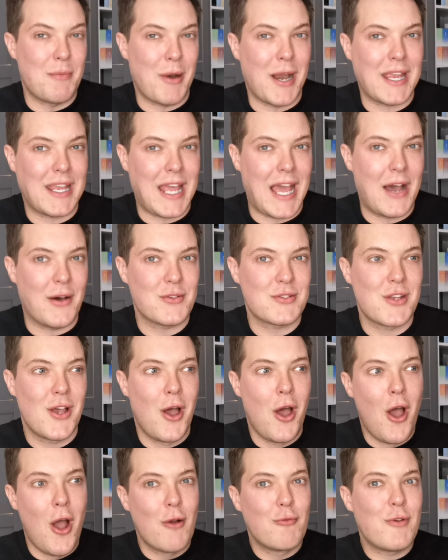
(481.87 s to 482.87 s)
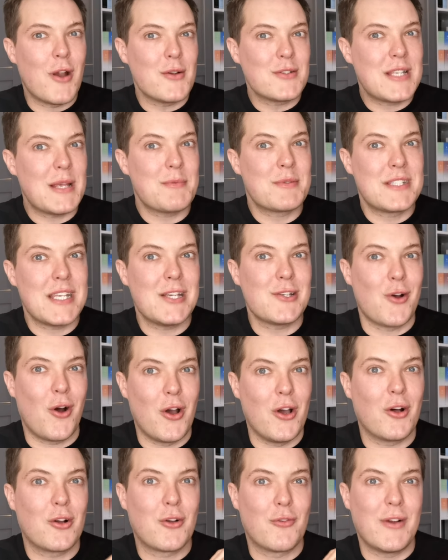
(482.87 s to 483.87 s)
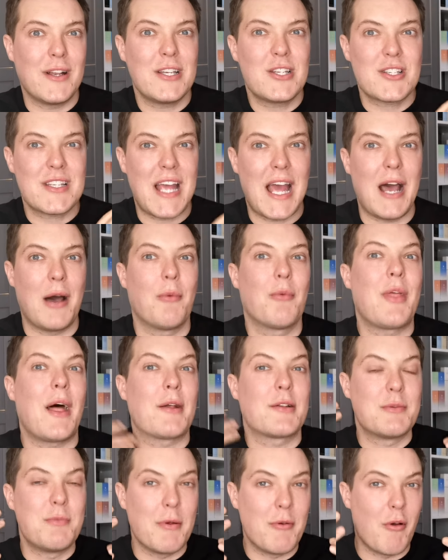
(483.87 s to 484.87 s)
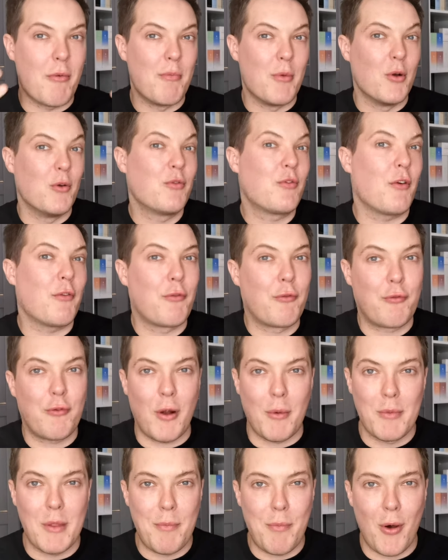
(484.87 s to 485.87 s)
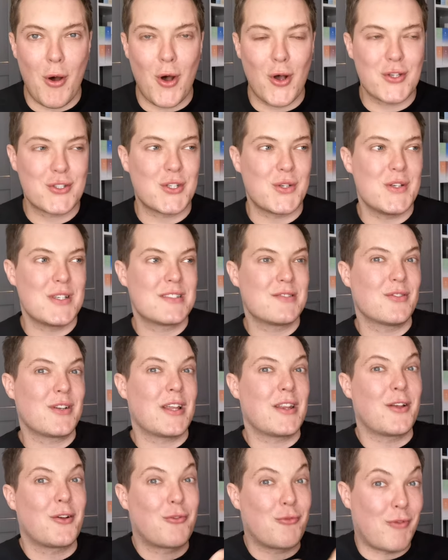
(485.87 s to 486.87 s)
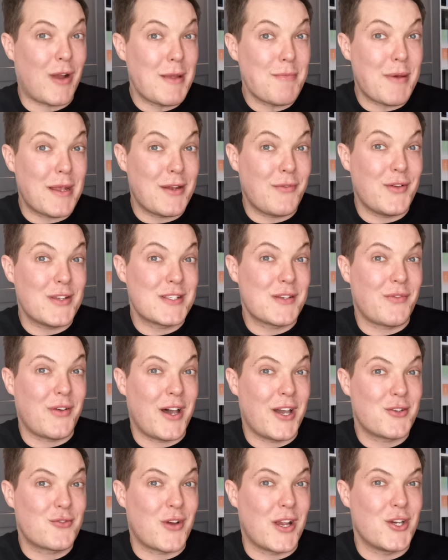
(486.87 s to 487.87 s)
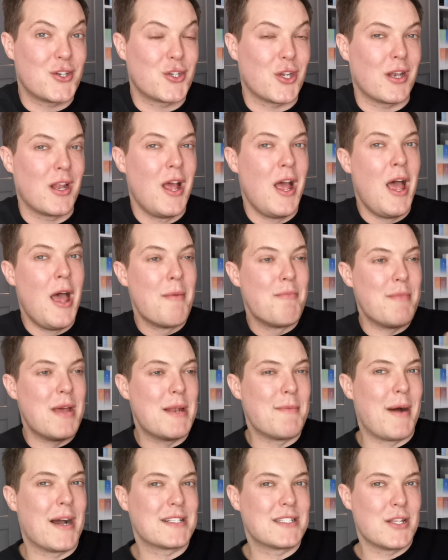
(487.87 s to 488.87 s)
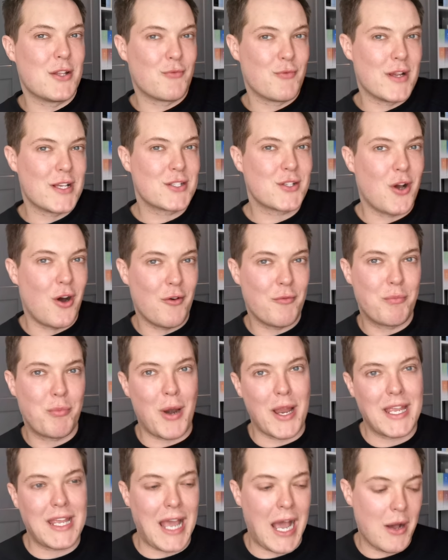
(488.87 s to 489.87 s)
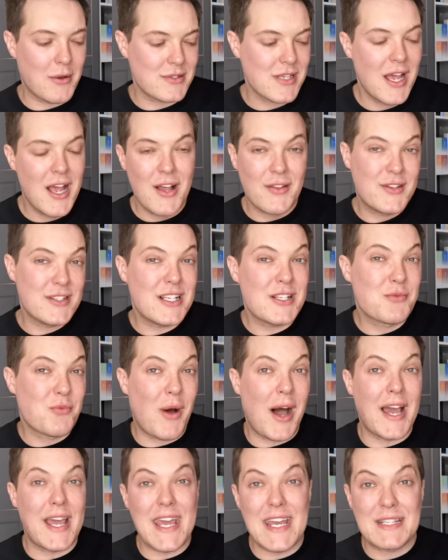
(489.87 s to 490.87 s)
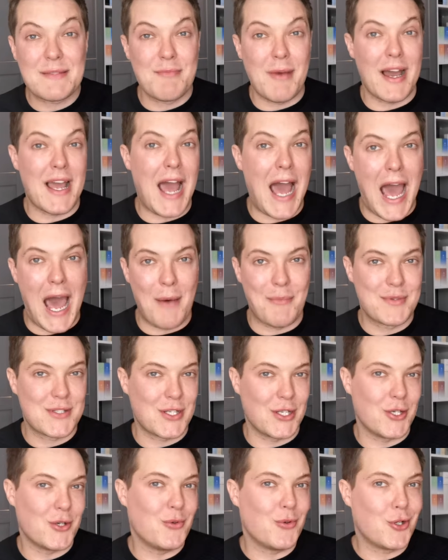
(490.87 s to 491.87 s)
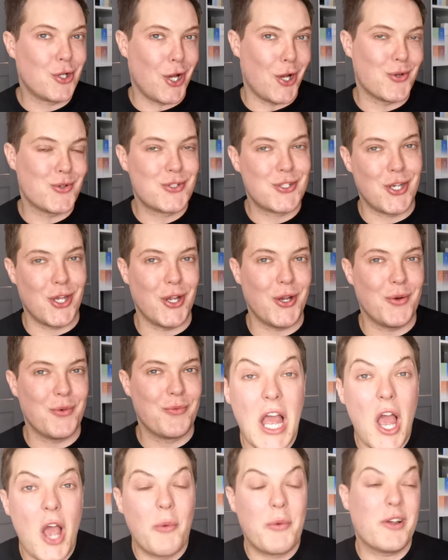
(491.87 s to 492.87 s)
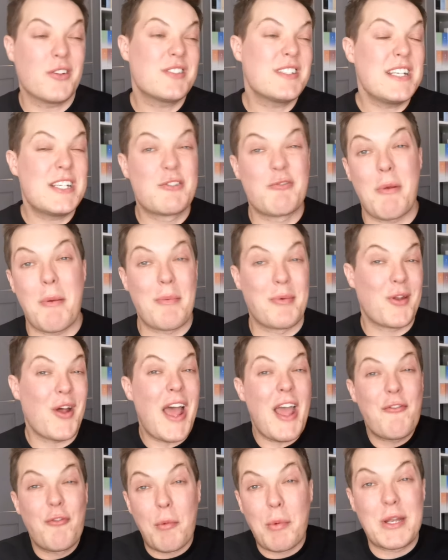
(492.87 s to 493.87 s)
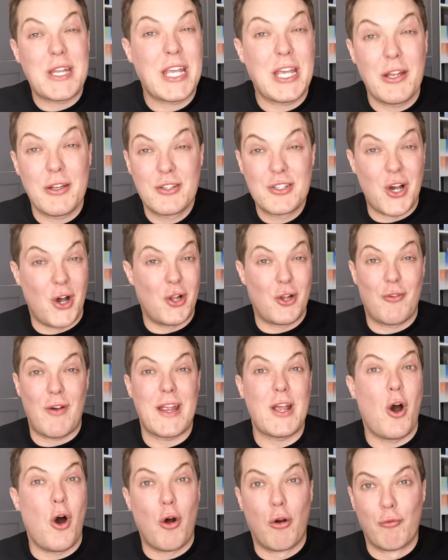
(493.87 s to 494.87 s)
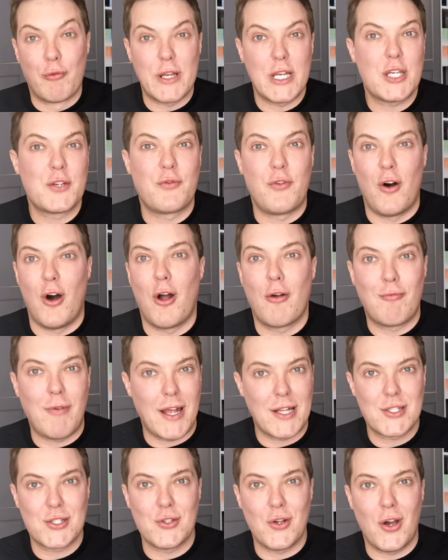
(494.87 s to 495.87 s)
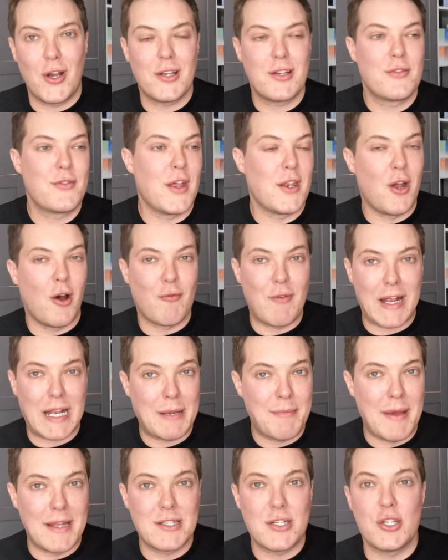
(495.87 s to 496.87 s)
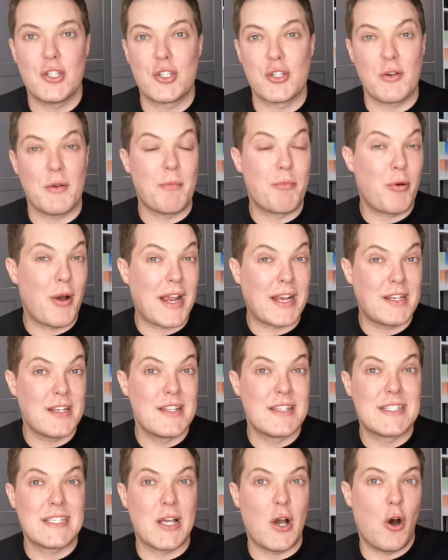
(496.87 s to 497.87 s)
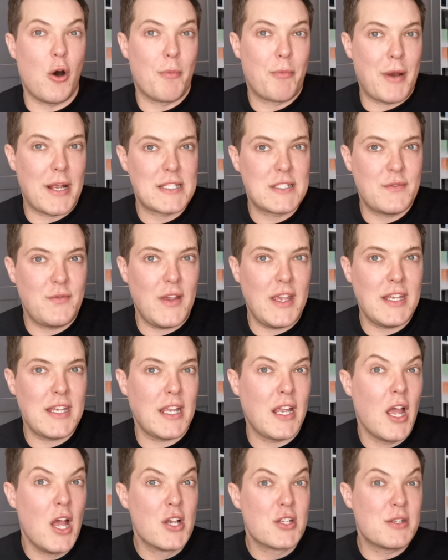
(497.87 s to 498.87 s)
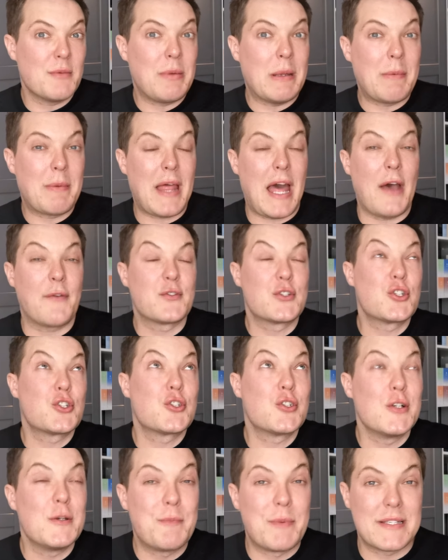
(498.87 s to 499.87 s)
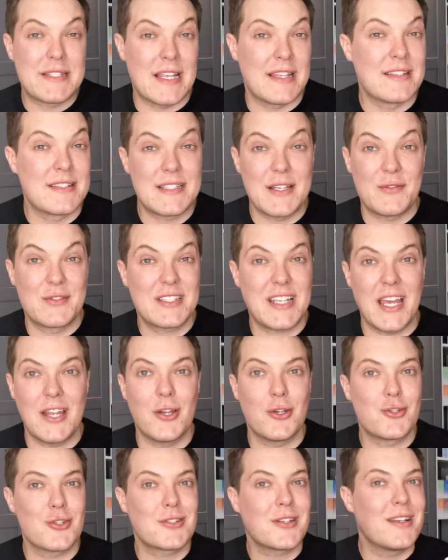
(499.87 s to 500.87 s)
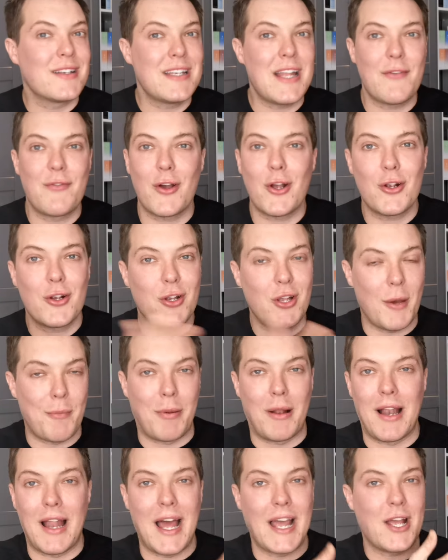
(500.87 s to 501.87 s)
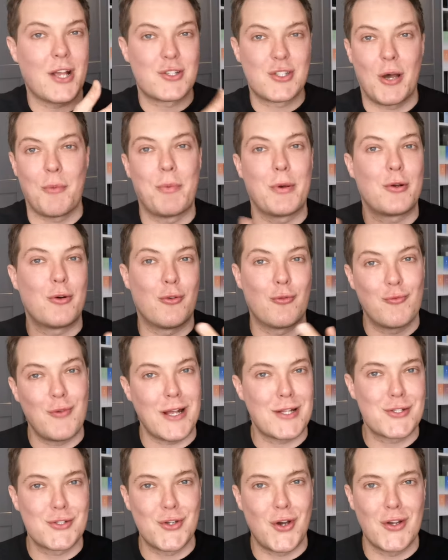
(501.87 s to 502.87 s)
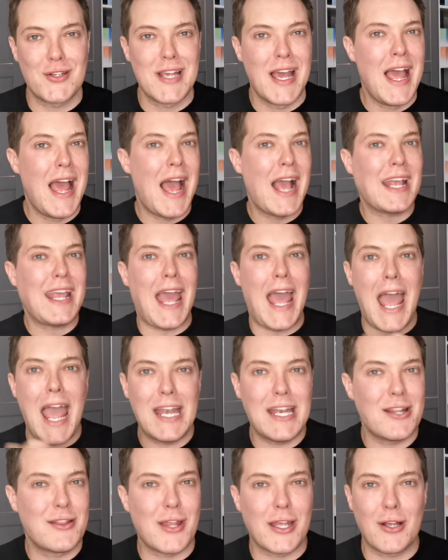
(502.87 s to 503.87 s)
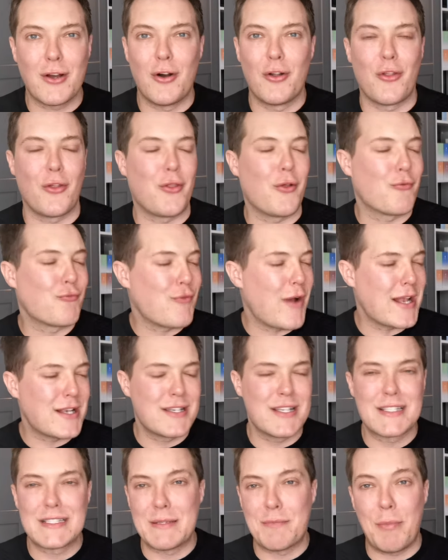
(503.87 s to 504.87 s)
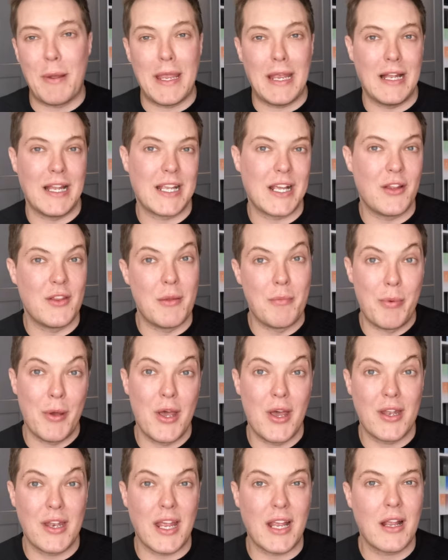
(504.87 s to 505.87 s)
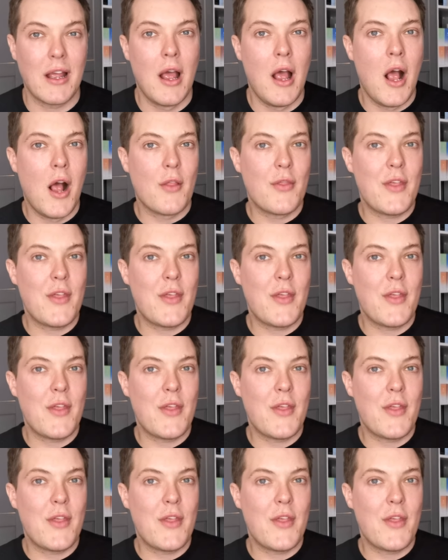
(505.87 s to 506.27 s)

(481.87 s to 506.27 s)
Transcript: and the breakouts. Rosehip seed oil can really just help that to be removed from the pore, so you still get the great benefits of hydration, minimizing the risk of breakouts. This is why it's my absolute go-to. We also need to remember not everybody can tolerate or reach for a retinoid. They're not recommending doing pregnancy or breastfeeding. Some people that have super sensitive skin just can never apply a topical retinoid and get anything other than redness, the peeling and the burning.